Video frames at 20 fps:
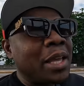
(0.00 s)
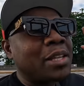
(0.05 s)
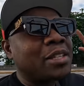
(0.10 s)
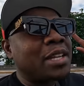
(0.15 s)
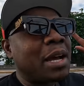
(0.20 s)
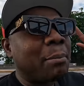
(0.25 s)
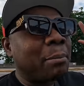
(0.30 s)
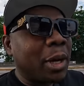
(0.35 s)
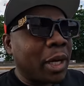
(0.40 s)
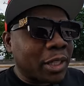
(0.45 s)

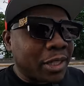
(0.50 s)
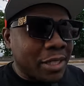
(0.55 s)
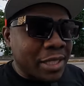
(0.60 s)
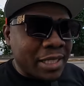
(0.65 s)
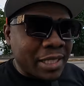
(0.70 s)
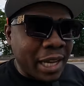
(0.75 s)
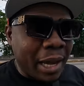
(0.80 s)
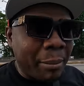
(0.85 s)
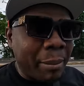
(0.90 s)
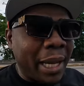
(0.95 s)
So I'm about to
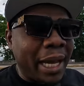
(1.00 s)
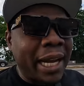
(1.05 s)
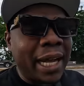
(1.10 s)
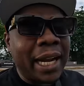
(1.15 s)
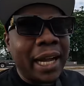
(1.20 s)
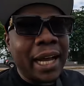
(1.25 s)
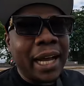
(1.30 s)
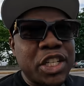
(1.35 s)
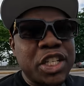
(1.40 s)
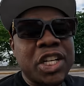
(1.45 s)
stop
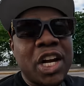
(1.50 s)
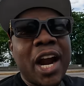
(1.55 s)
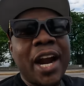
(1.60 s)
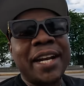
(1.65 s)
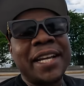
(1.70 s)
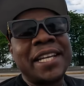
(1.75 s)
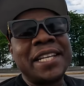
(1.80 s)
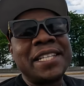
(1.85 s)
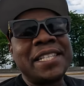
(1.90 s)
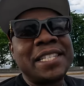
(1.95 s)
at
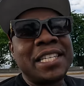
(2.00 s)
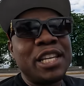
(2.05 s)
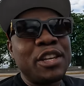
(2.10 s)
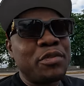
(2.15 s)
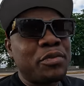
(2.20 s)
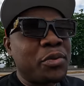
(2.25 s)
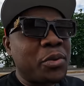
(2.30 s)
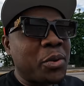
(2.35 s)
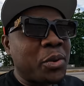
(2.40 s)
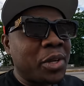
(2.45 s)
Sharky
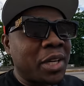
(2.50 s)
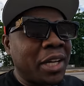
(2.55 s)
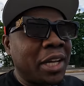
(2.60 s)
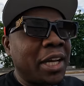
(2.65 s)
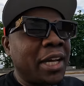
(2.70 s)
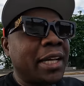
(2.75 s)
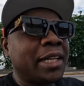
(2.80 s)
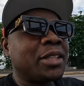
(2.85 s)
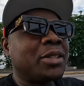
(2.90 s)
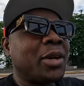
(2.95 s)
Seafood
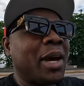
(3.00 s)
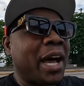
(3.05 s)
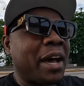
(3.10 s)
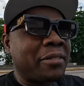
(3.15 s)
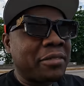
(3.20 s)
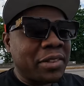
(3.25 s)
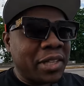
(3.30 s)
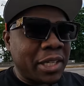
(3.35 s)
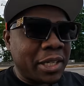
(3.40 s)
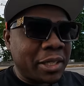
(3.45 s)
to
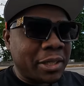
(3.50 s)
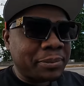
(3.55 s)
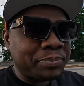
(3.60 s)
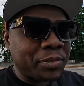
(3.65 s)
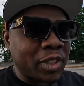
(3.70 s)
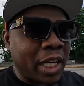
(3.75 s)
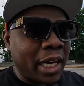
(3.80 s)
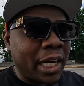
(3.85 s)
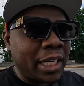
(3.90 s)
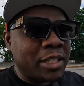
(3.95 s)
have dinner.
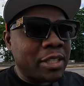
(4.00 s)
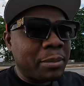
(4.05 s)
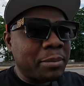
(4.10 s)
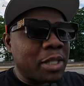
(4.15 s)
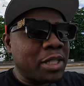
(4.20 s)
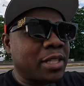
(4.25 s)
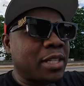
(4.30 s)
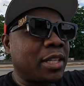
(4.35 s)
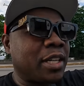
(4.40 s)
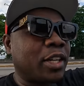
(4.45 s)
All right, so I'm
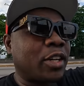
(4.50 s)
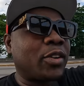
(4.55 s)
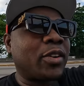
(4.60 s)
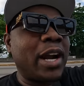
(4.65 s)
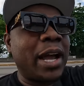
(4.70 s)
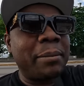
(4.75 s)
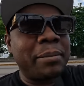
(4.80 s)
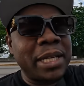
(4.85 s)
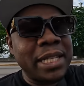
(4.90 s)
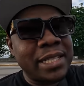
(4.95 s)
just gonna
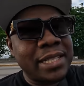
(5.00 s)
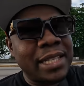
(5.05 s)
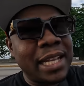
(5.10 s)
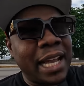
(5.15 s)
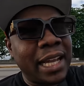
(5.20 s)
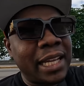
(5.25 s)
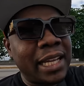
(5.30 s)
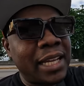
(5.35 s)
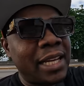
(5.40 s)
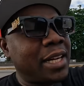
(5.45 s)
grab this
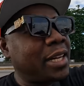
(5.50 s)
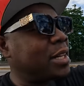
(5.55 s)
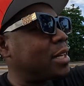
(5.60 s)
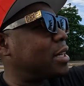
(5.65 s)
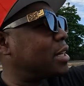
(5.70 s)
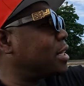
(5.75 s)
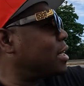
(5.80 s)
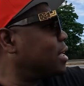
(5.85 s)
snack here